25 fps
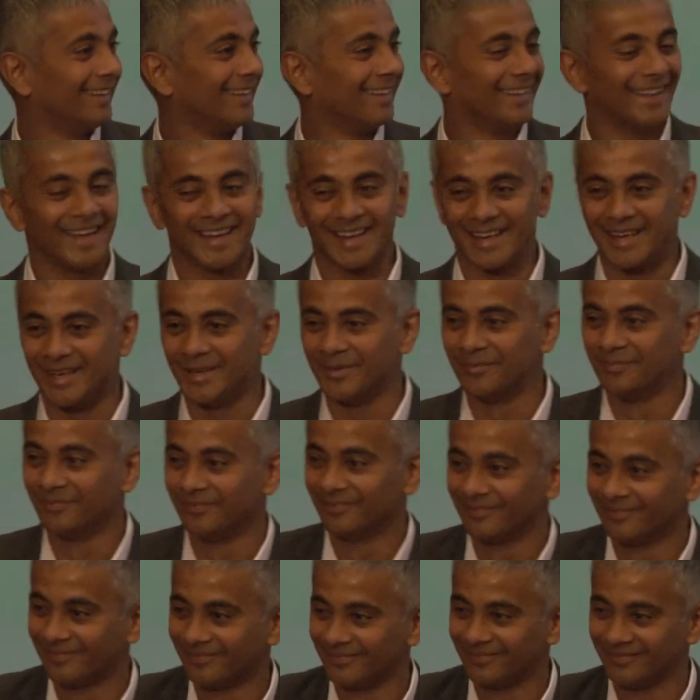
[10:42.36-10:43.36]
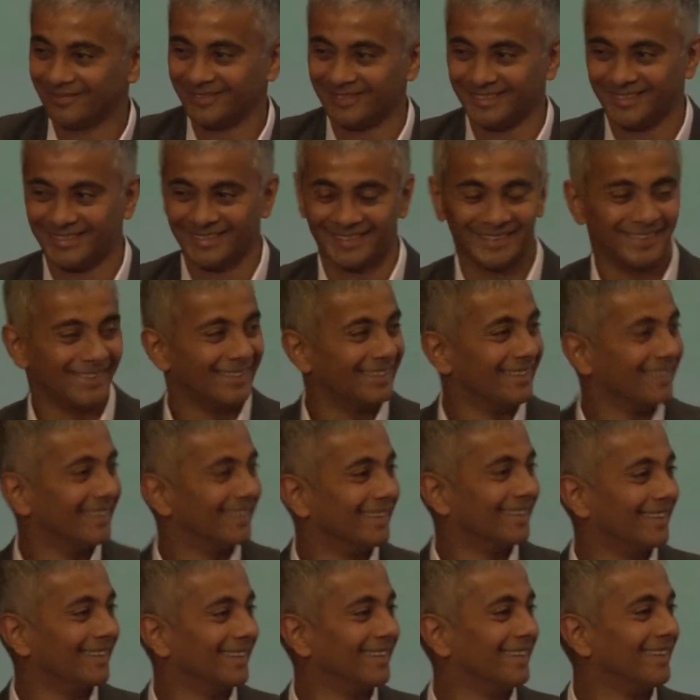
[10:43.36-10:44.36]
Thank you so much, Vivek. Sorry for cutting you off.
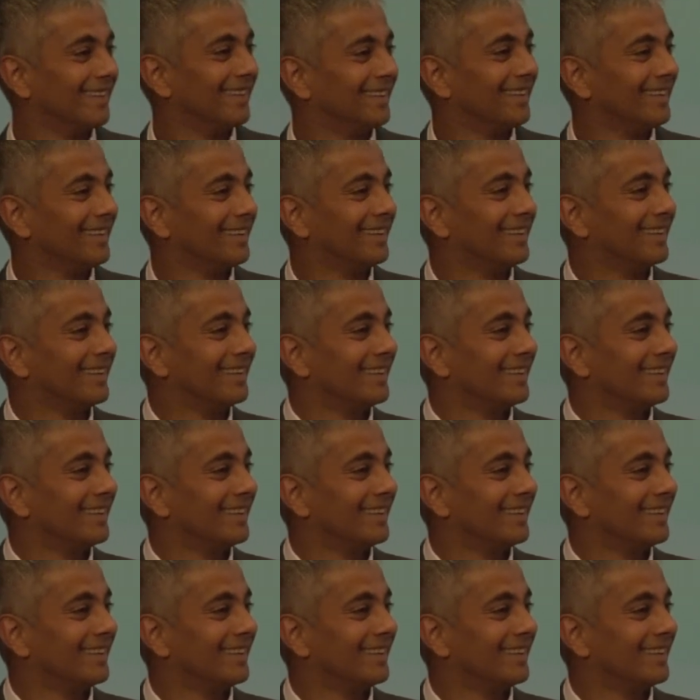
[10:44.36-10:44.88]
Can I have a round of applause for